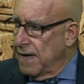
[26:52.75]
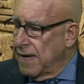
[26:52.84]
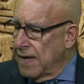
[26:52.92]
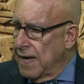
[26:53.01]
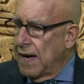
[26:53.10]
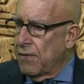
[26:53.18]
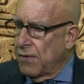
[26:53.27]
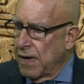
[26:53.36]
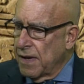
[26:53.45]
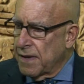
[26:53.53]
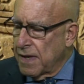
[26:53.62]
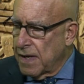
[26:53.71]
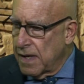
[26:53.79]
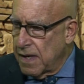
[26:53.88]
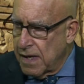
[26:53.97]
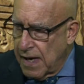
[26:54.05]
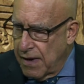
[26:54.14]
Yeah, well,
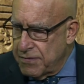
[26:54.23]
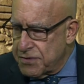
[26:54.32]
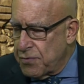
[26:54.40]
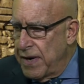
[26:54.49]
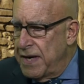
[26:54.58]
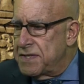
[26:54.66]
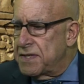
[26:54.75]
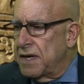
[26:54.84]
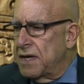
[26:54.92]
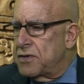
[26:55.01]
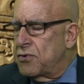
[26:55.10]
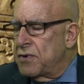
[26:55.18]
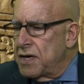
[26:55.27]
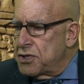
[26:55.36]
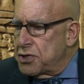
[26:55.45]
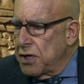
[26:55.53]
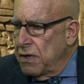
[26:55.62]
I was raised in a
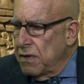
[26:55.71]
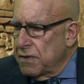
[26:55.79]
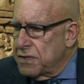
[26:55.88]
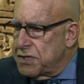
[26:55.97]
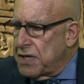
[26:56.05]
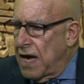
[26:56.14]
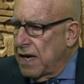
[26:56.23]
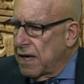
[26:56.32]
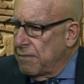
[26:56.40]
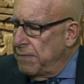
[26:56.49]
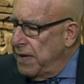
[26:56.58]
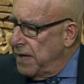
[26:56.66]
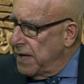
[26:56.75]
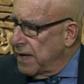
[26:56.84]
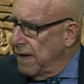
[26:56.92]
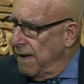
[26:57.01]
traditional silent meeting.